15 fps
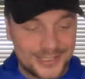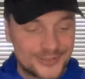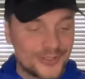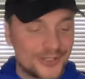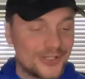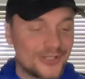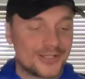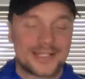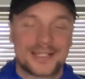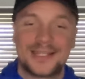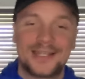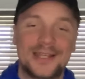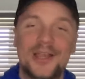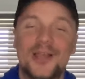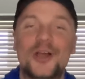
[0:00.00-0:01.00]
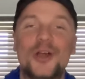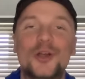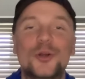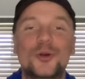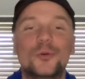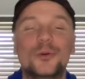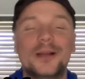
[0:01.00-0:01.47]
a joke.
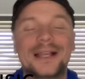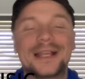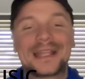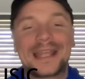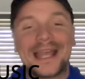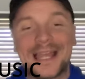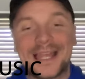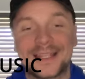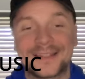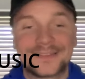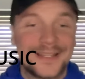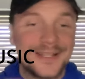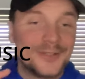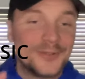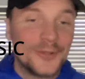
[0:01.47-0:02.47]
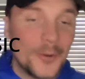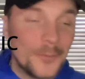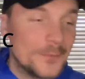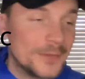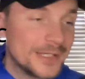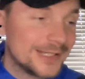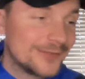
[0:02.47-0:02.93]
Who cares? Not
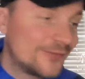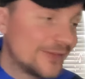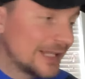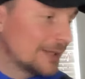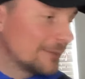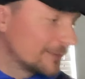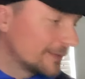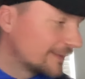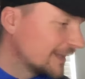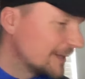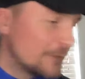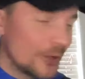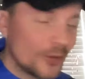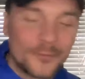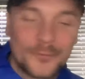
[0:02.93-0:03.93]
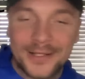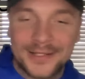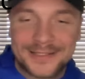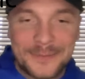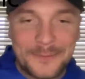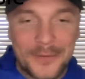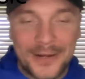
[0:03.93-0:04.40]
me. Phillips, you're more than
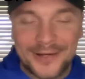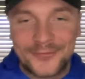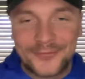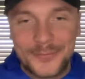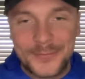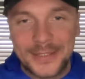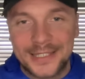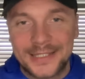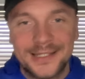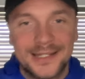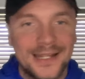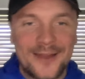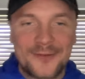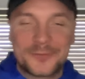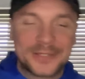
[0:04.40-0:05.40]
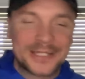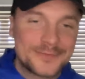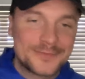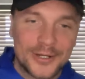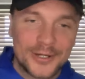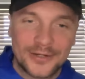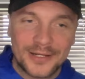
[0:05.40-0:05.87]
welcome back for me. Everybody
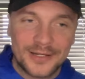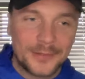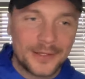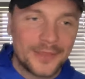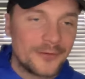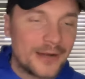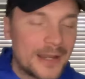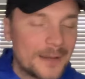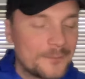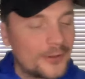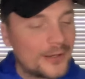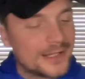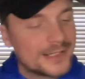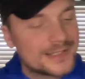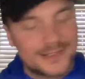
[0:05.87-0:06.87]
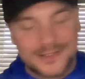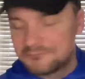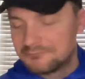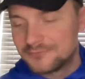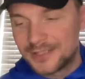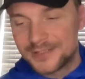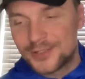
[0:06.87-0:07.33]
keeps going on about the right price.
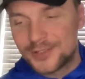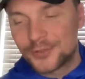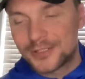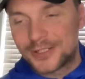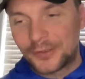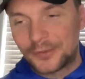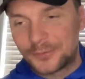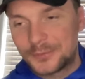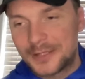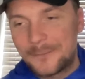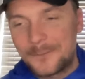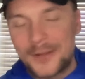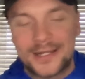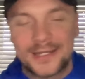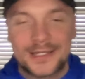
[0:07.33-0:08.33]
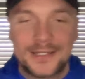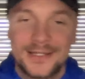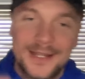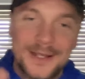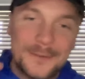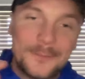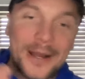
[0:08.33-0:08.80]
It's not going to cost me a penny,
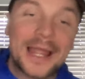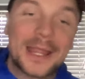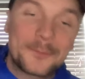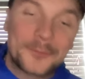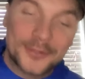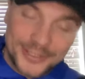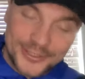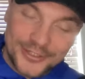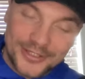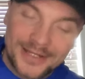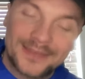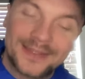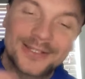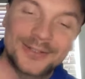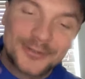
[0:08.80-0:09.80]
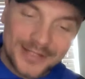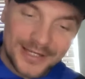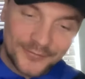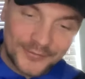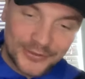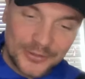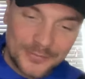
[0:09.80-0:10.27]
but I appreciate that it does
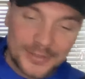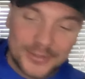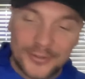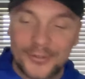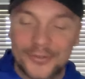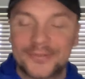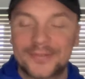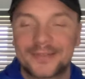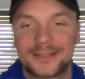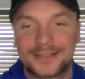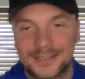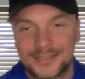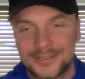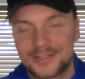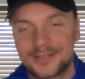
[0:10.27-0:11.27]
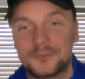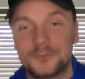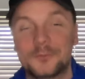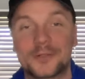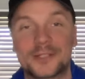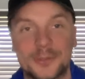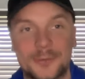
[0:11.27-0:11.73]
have to come across, you know,
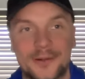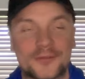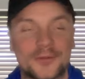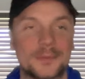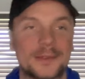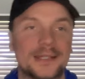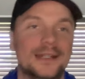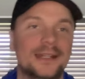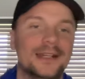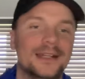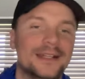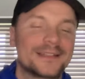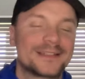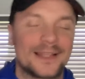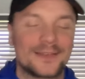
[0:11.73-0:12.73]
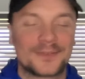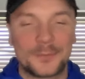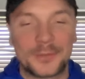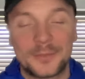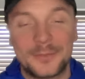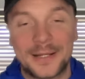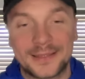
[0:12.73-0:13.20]
and we do have to be
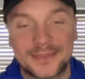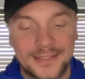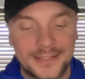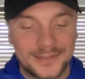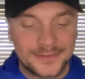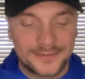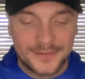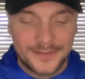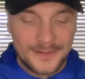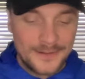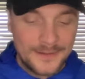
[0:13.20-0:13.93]
sensible about things.